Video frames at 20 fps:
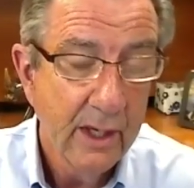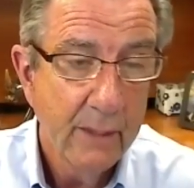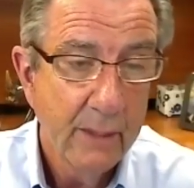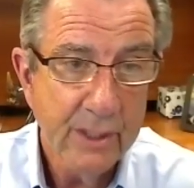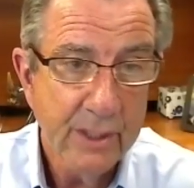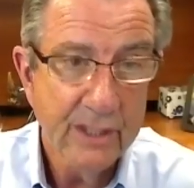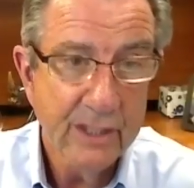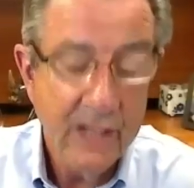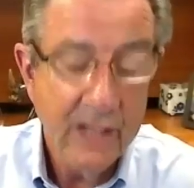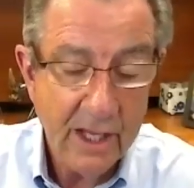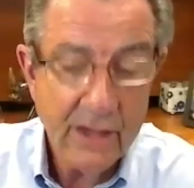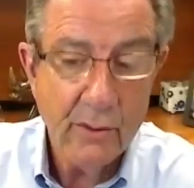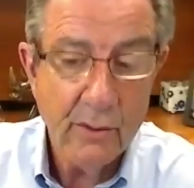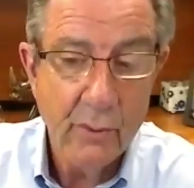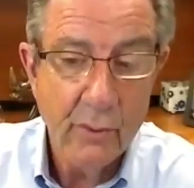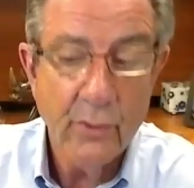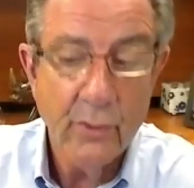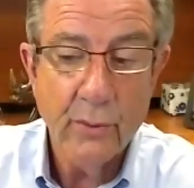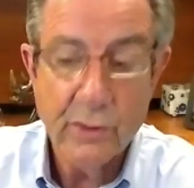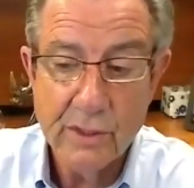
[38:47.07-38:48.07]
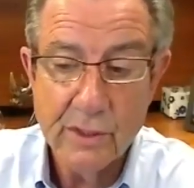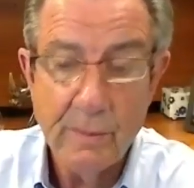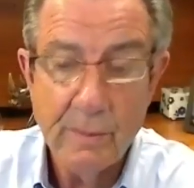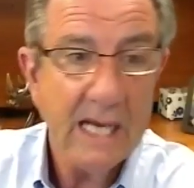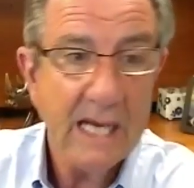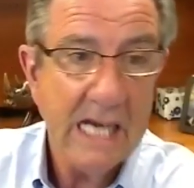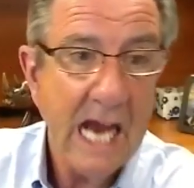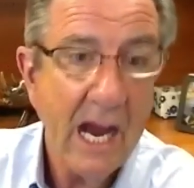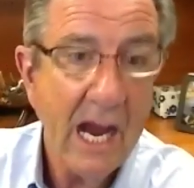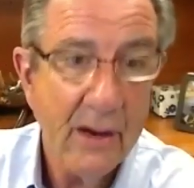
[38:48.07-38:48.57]
But another one was
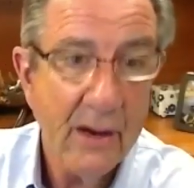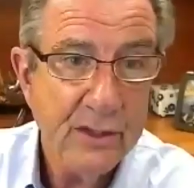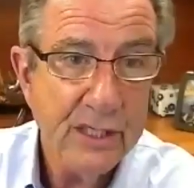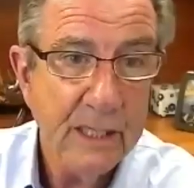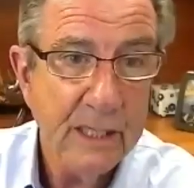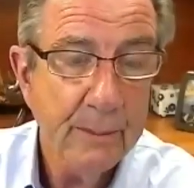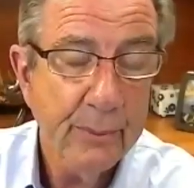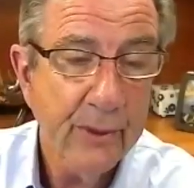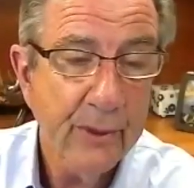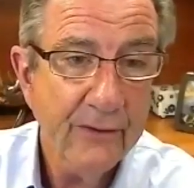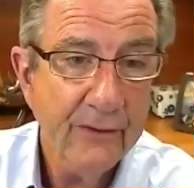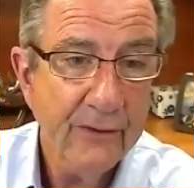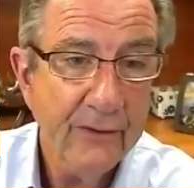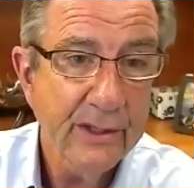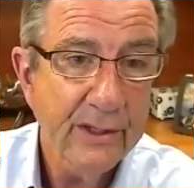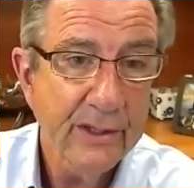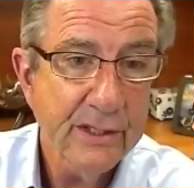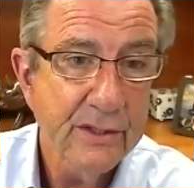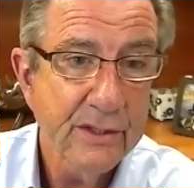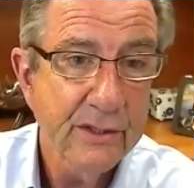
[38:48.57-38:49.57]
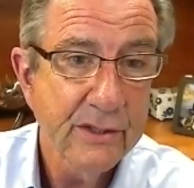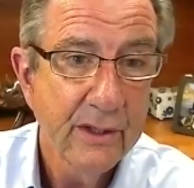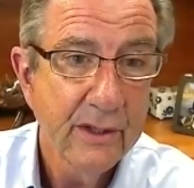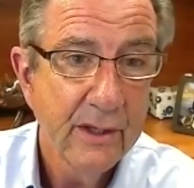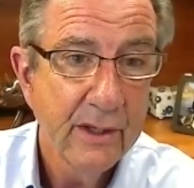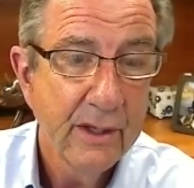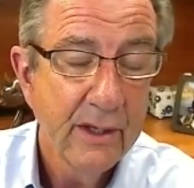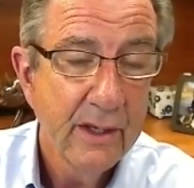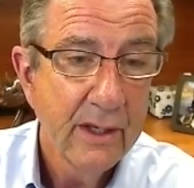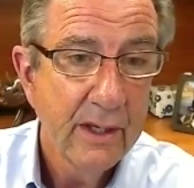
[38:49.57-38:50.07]
about housing preference.
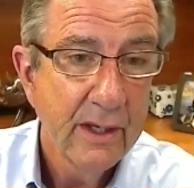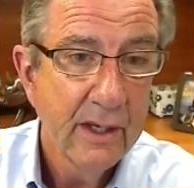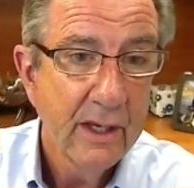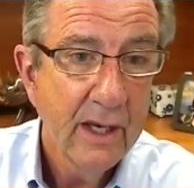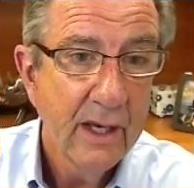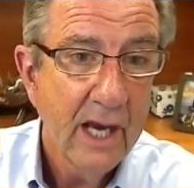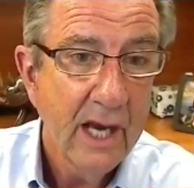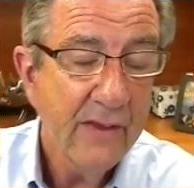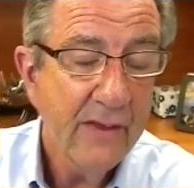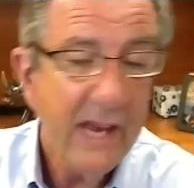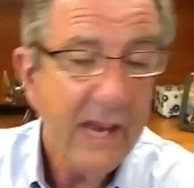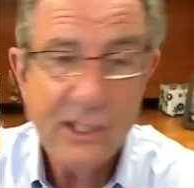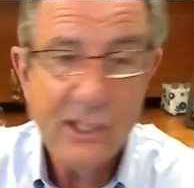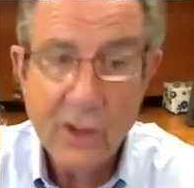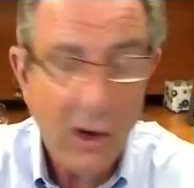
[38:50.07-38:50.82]
And they